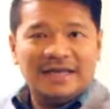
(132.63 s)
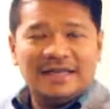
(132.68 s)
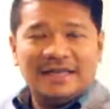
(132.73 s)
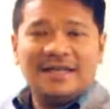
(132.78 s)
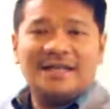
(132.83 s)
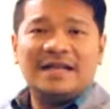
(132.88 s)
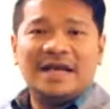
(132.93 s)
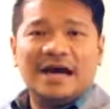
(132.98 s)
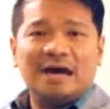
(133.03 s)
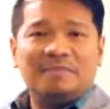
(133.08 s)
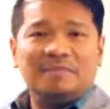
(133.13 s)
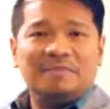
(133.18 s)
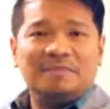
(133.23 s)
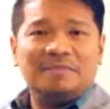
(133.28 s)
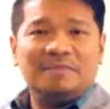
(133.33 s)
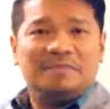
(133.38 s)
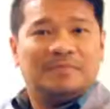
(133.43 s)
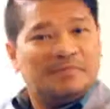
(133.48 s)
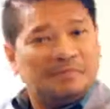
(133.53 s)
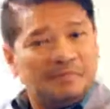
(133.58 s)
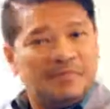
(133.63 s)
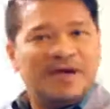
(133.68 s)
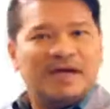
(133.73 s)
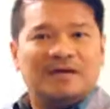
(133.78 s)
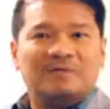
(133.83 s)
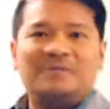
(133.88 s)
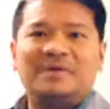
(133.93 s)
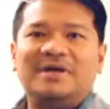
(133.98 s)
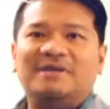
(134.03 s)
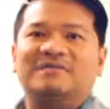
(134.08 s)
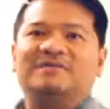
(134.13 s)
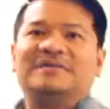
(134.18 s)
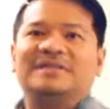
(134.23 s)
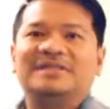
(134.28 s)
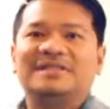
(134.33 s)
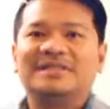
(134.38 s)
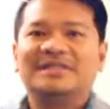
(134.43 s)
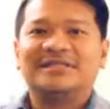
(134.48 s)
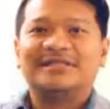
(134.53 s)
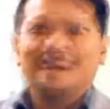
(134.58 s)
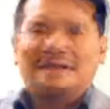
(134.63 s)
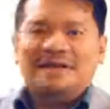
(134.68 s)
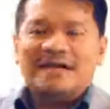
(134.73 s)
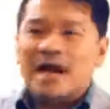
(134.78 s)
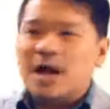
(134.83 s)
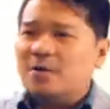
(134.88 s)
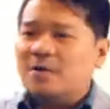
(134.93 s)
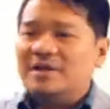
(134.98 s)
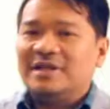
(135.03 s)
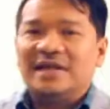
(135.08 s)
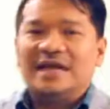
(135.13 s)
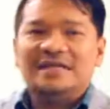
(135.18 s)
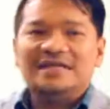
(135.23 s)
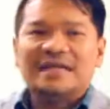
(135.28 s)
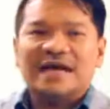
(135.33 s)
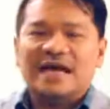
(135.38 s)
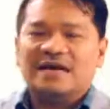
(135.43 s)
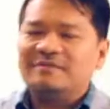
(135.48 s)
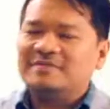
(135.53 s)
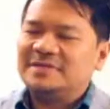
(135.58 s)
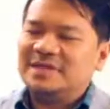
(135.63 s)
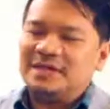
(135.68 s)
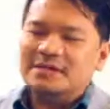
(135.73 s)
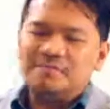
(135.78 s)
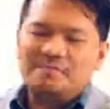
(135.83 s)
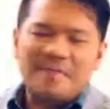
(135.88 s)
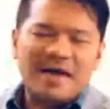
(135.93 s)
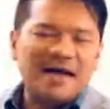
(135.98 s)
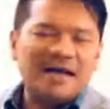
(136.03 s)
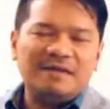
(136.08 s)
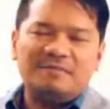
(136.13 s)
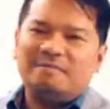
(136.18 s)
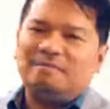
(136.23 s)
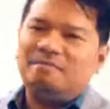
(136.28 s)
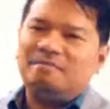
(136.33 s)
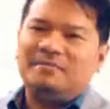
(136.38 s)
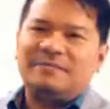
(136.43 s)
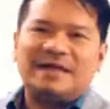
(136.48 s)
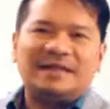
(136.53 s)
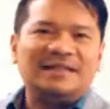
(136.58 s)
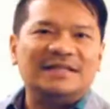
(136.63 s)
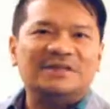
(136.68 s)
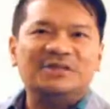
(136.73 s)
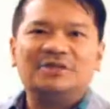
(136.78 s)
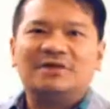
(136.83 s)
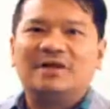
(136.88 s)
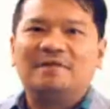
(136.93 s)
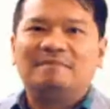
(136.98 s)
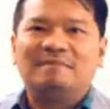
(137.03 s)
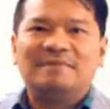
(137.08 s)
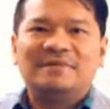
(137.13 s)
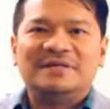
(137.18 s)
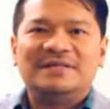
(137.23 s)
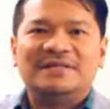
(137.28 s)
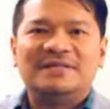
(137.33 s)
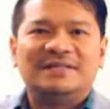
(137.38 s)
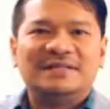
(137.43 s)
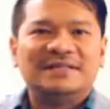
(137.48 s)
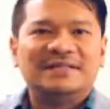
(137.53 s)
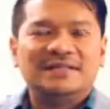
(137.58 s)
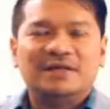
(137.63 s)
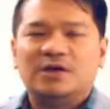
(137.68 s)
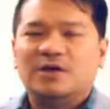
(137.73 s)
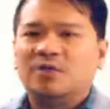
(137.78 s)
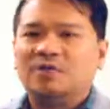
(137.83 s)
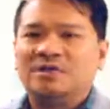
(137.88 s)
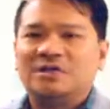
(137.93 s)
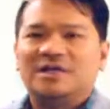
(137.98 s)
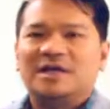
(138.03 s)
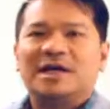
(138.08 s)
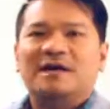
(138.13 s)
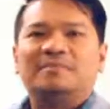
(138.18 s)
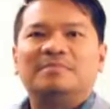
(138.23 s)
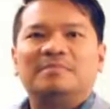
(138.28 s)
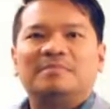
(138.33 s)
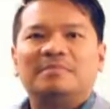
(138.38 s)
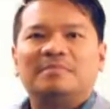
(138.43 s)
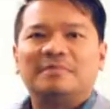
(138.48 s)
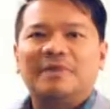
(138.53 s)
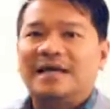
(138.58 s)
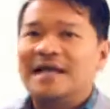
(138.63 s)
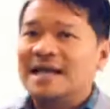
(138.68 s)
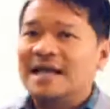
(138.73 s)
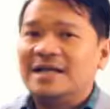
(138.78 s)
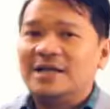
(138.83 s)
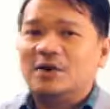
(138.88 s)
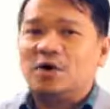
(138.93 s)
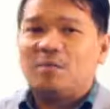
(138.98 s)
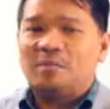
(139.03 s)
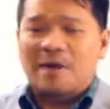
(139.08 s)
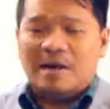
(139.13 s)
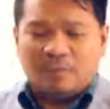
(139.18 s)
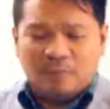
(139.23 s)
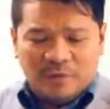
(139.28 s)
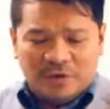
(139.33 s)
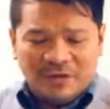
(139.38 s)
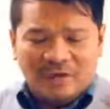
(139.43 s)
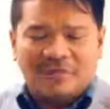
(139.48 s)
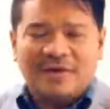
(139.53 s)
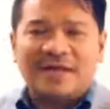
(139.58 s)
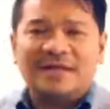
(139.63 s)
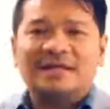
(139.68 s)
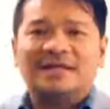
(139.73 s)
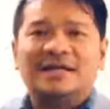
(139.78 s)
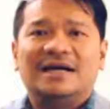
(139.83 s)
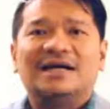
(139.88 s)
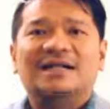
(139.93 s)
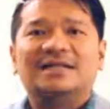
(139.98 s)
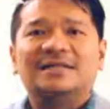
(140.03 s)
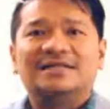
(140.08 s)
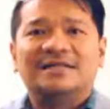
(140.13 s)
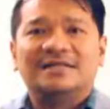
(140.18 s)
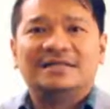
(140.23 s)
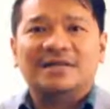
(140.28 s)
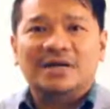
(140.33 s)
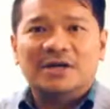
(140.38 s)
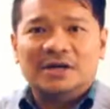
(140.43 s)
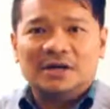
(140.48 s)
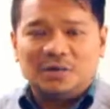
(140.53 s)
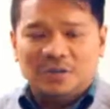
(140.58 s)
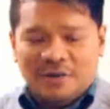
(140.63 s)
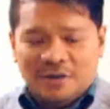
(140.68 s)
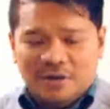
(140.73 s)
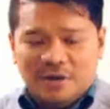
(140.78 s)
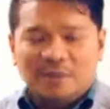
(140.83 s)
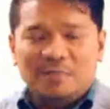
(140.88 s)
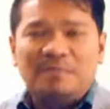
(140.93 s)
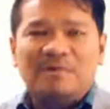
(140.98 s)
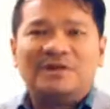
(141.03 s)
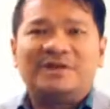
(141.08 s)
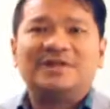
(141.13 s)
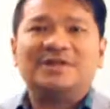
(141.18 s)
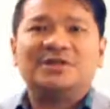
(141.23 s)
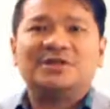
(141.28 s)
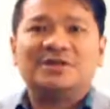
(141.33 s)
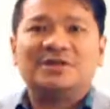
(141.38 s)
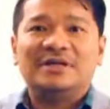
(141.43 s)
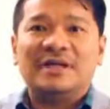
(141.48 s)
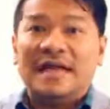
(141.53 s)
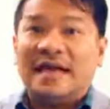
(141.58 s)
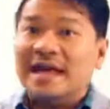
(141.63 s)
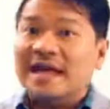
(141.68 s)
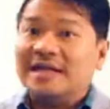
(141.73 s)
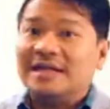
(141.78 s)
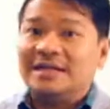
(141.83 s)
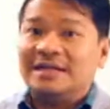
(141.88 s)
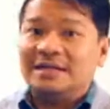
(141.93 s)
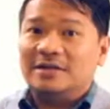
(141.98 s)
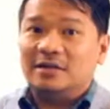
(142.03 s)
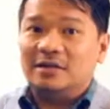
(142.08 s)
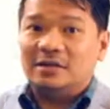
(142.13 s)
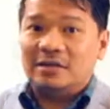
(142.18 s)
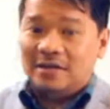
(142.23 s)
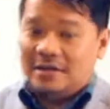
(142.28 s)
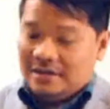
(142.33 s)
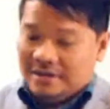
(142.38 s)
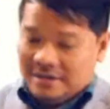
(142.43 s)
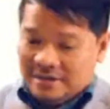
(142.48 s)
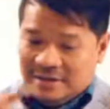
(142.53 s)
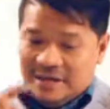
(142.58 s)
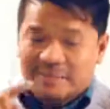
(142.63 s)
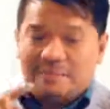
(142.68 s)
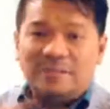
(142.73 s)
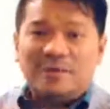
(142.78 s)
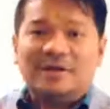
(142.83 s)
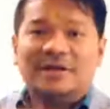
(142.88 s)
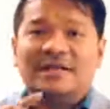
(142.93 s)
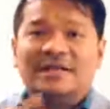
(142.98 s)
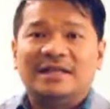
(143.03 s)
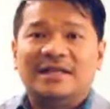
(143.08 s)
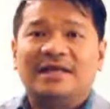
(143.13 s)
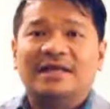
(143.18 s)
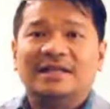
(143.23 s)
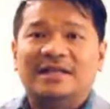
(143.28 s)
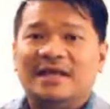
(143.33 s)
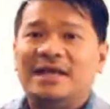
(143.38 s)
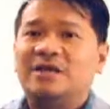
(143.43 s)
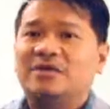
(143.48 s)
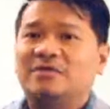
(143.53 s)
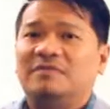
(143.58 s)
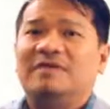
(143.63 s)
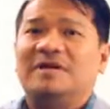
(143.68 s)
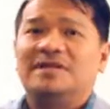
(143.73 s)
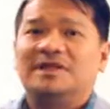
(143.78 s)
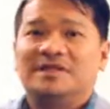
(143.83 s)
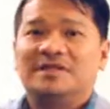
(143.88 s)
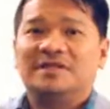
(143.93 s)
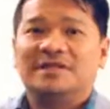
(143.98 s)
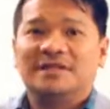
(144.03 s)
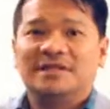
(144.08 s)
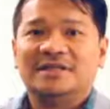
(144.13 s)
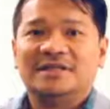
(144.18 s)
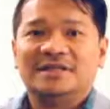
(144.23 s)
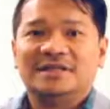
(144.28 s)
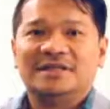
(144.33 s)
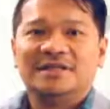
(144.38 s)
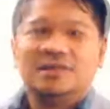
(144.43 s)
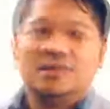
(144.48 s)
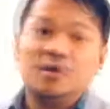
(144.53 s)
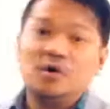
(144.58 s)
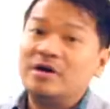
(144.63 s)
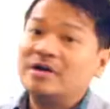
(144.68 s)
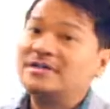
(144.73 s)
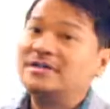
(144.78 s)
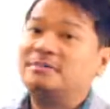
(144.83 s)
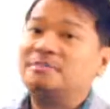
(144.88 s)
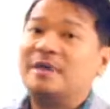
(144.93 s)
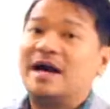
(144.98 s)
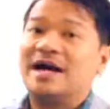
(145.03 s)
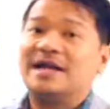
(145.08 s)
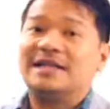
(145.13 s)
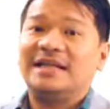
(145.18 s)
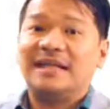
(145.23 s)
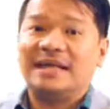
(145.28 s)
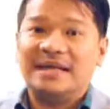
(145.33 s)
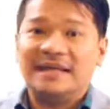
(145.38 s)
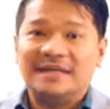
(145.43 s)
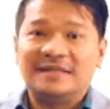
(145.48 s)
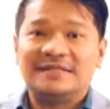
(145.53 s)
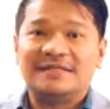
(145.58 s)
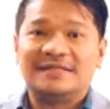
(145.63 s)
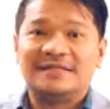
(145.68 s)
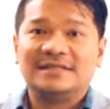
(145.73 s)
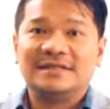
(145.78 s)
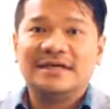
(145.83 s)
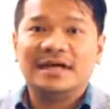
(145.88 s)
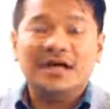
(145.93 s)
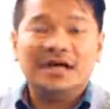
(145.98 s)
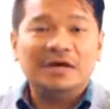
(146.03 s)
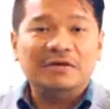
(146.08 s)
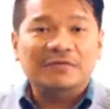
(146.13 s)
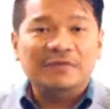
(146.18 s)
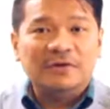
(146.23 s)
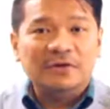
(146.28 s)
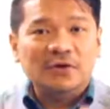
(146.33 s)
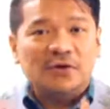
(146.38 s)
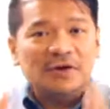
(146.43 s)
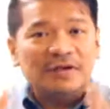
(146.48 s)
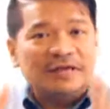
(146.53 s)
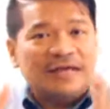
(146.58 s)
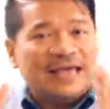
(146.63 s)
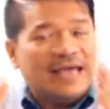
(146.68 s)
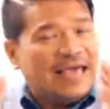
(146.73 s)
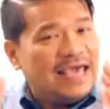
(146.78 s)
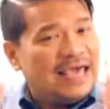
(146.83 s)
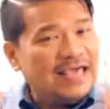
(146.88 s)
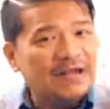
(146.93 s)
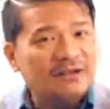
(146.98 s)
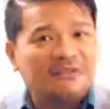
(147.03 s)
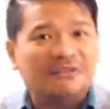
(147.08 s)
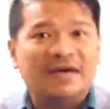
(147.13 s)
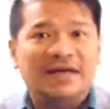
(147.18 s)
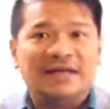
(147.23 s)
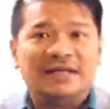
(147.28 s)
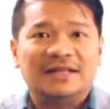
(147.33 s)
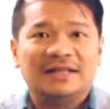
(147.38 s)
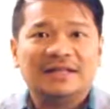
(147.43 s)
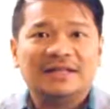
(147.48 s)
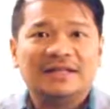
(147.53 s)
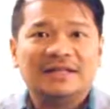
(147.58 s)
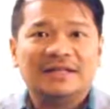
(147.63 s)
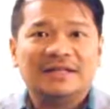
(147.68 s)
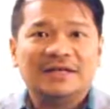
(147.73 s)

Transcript: eaten up by a big fish. Nowadays, I have seen many traditional businesses close up. They cannot cope up with rentals, with competition, and the important thing, innovation. And the worst part is, if you don't innovate,